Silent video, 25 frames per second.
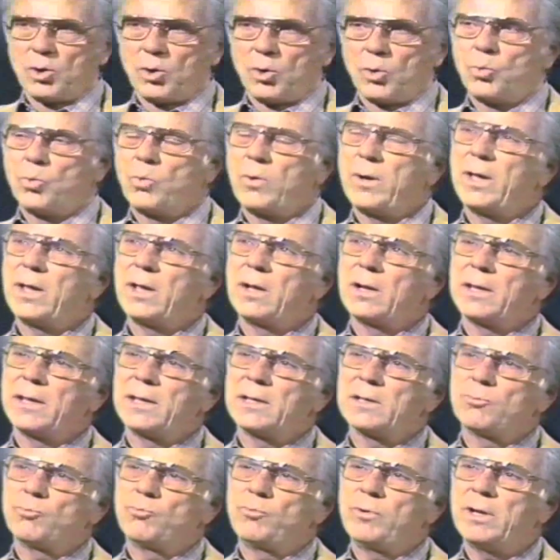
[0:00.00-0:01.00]
Well,
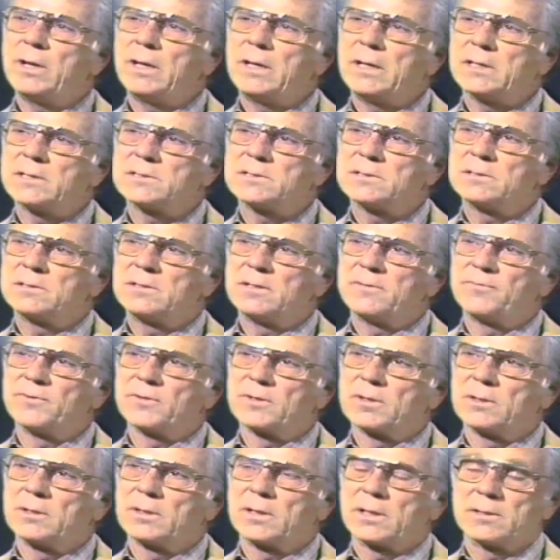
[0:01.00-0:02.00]
it really isn't
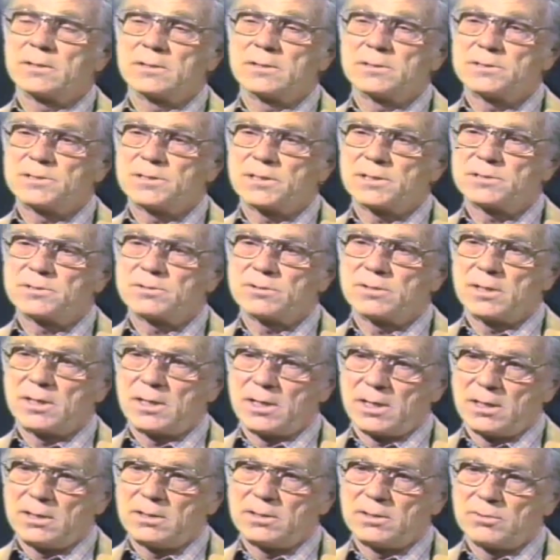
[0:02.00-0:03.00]
difficult on the 6 or the
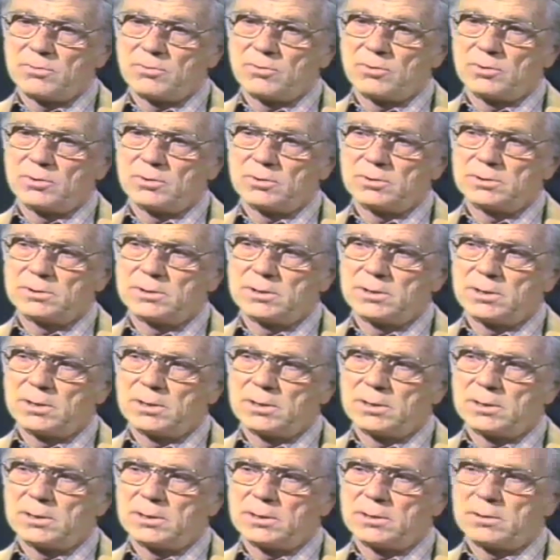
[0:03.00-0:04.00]
8-year-old
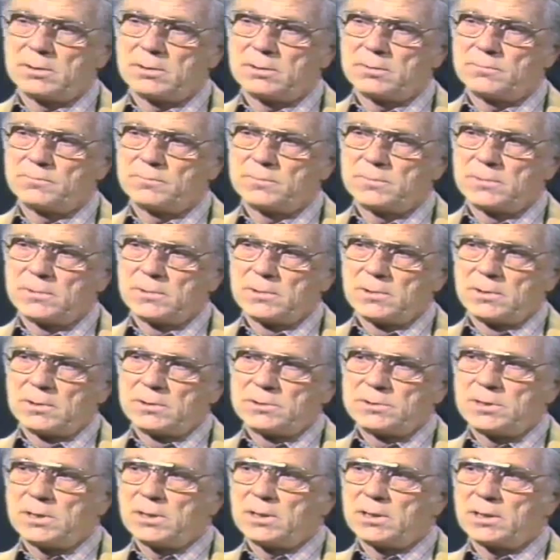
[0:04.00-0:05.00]

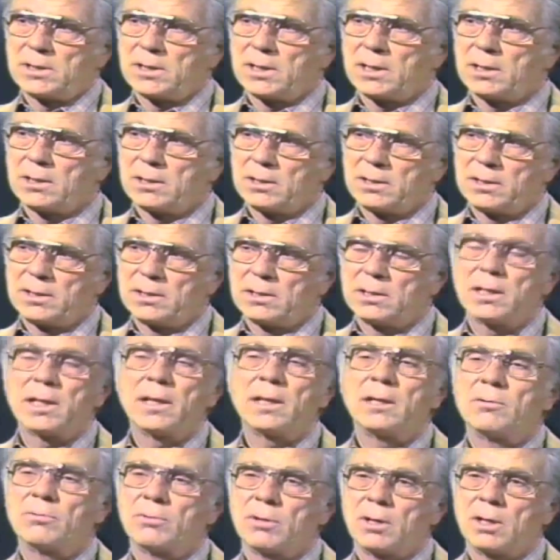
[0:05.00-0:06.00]
till a little
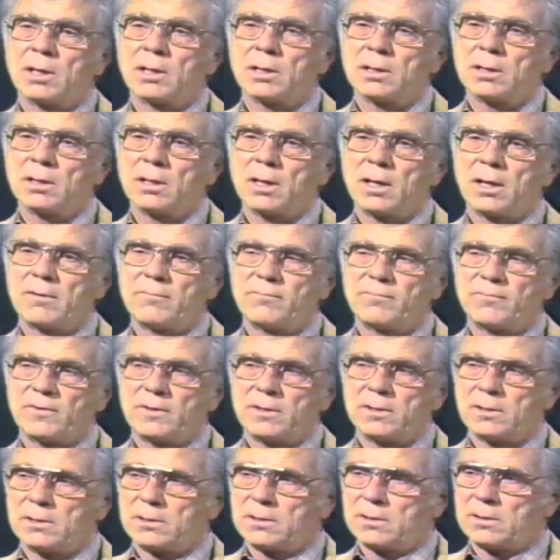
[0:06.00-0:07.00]
later on in life.
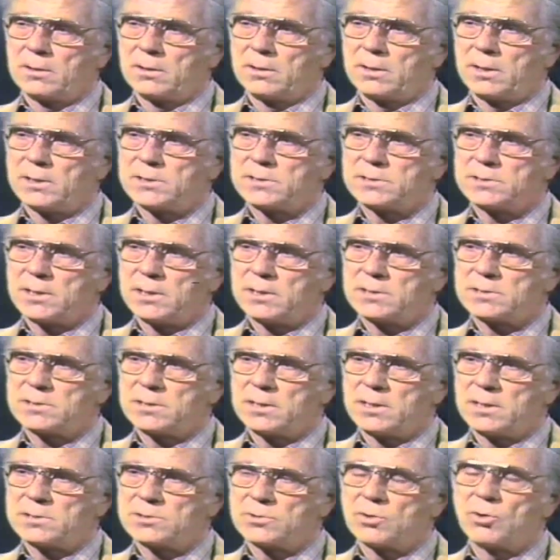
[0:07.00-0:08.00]

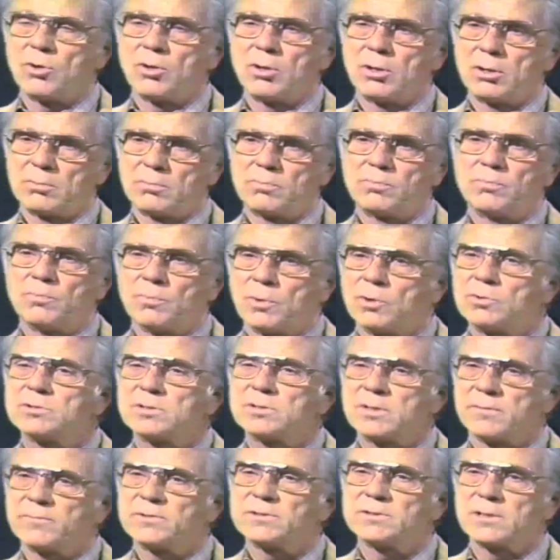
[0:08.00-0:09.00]
It's all, most
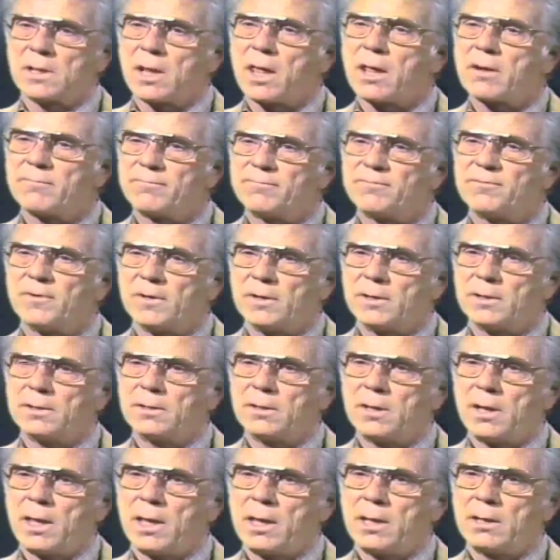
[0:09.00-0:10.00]
of it's a lot of fun,
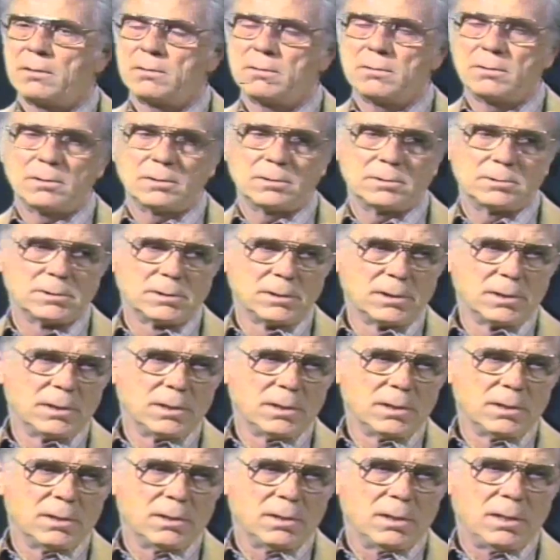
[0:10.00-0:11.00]
and
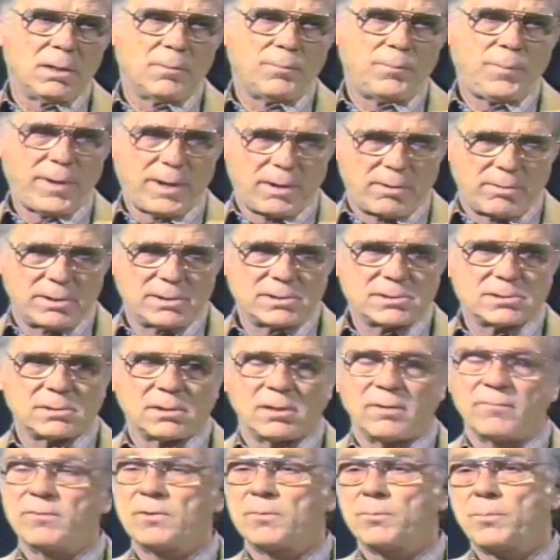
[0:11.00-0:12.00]
parents,
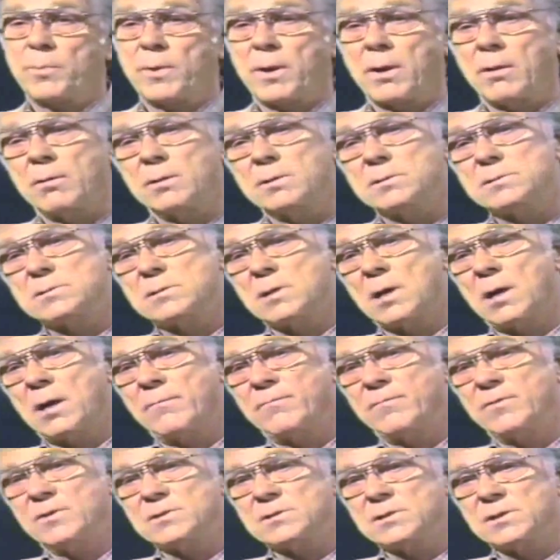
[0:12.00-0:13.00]
loving parents,
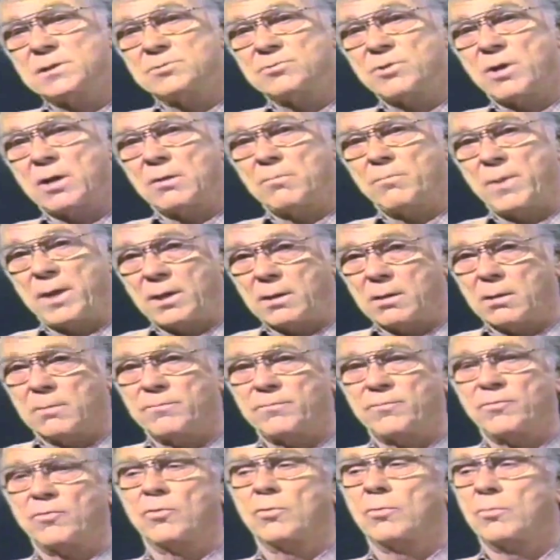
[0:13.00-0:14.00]
obviously try to make up
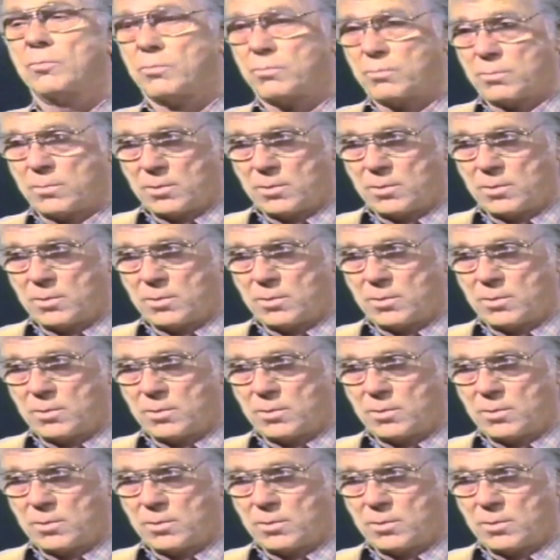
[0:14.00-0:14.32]
for